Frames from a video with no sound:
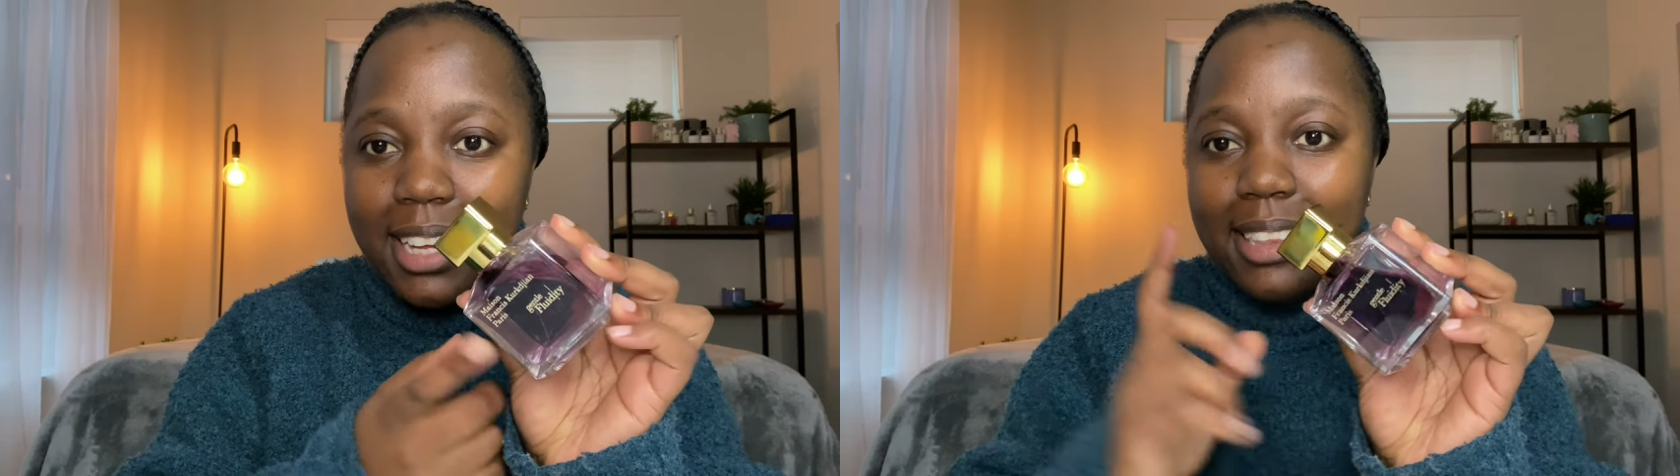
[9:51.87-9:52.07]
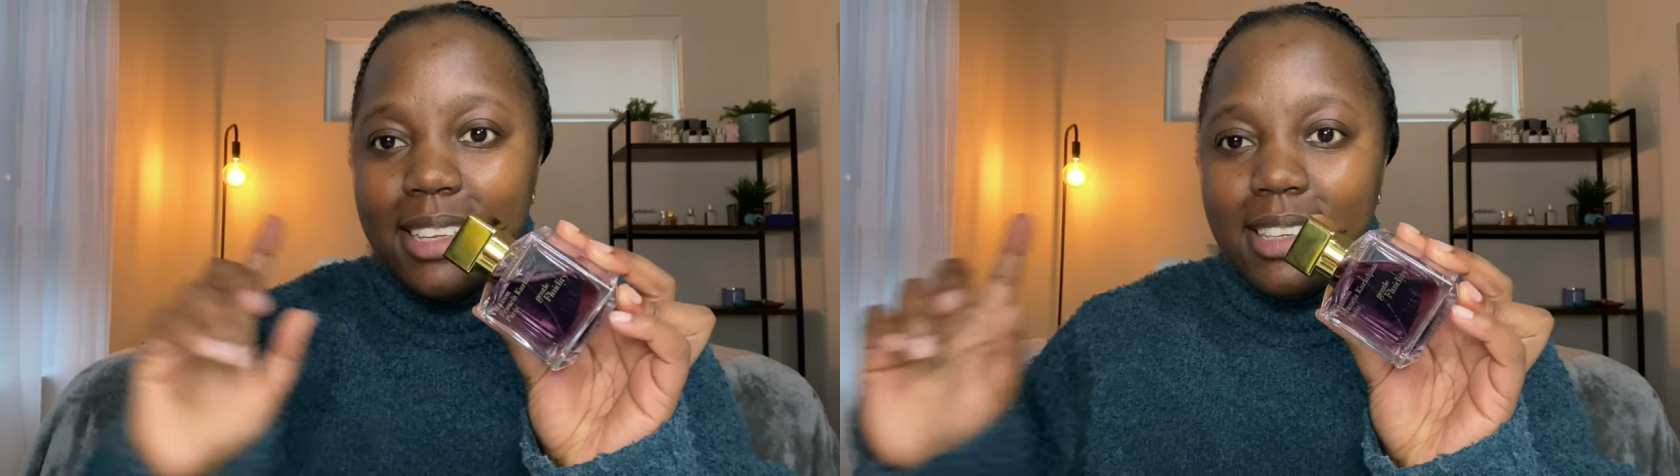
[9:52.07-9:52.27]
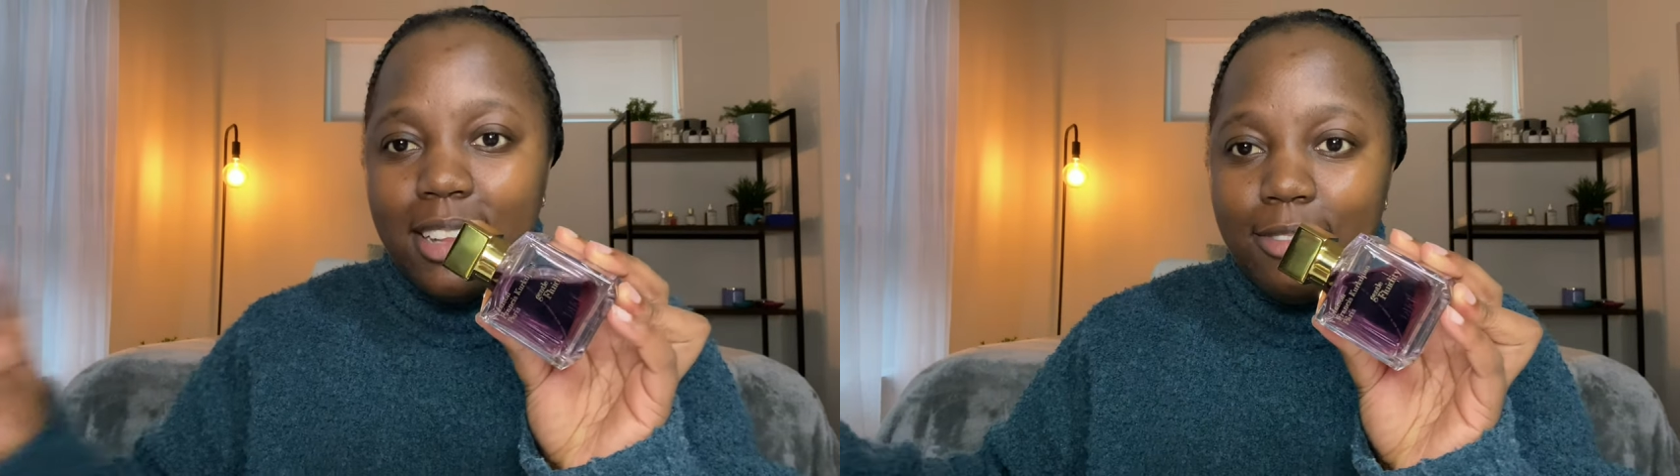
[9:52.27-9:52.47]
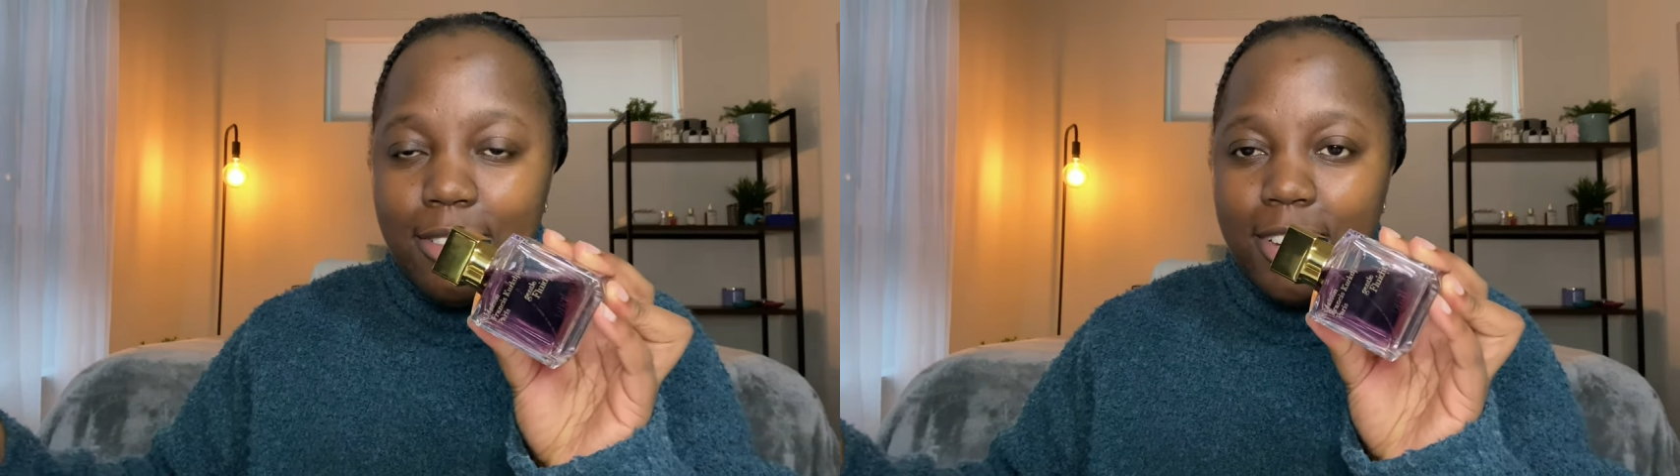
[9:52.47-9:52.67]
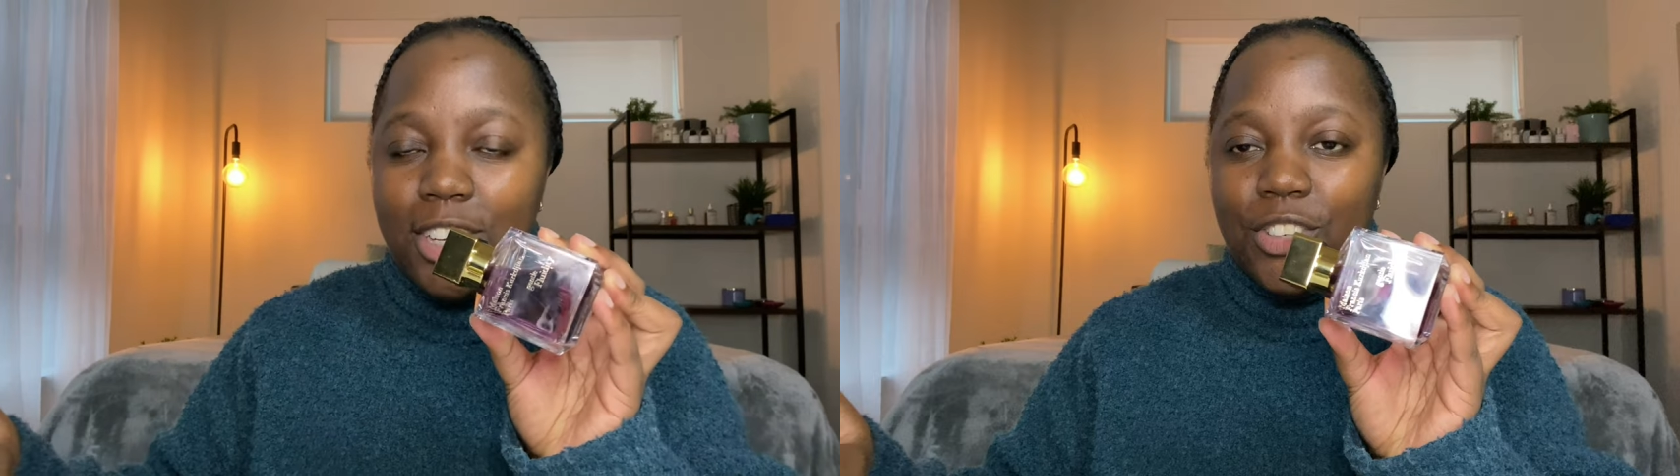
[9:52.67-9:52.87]
and the silver
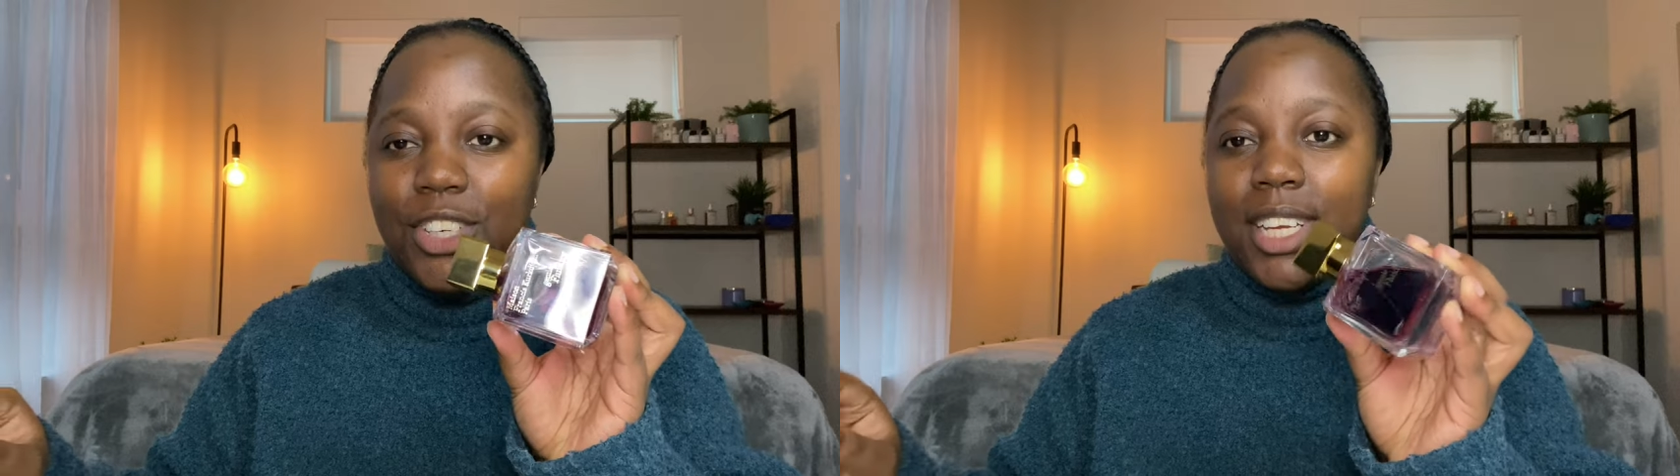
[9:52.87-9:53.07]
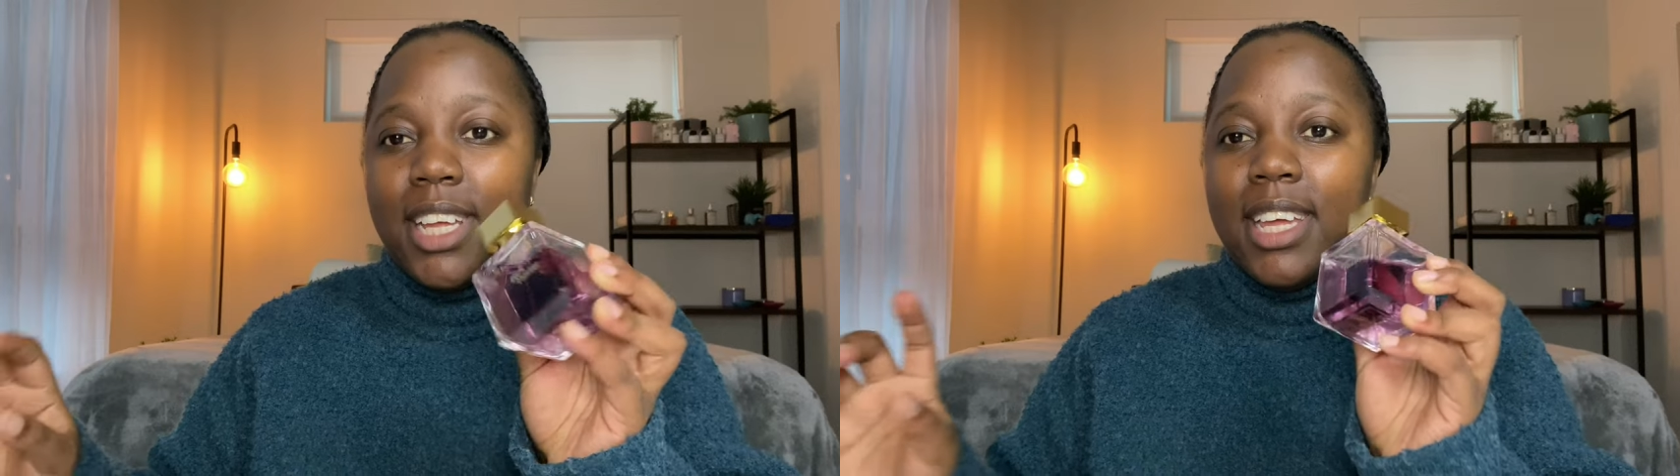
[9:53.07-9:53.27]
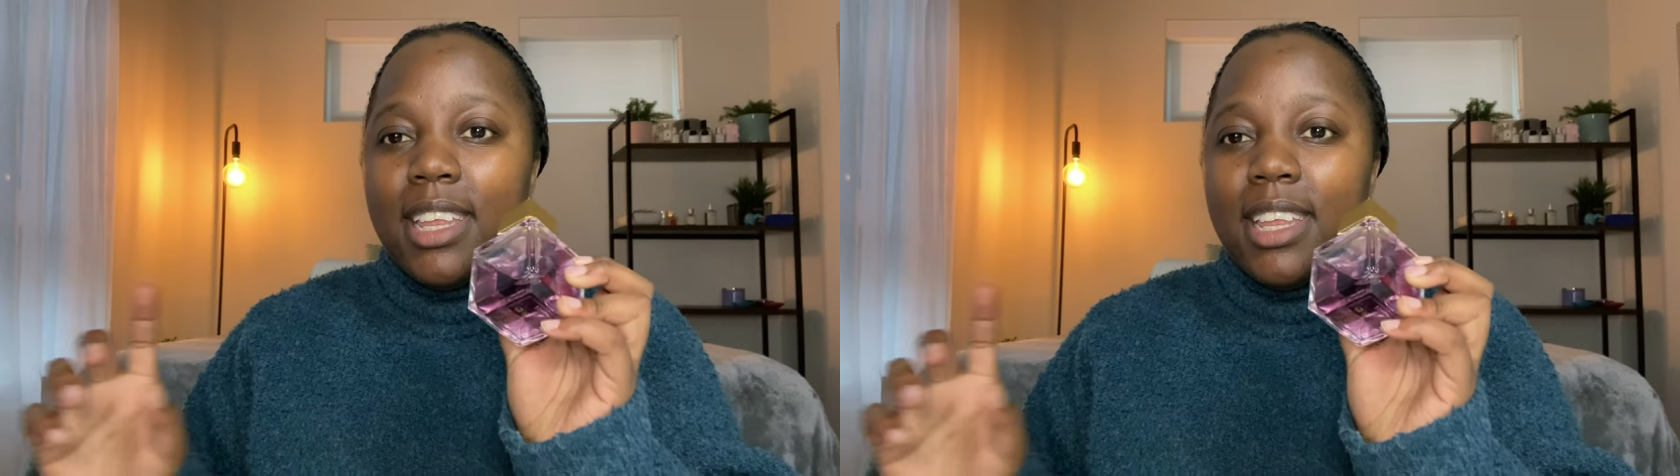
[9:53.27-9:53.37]
version.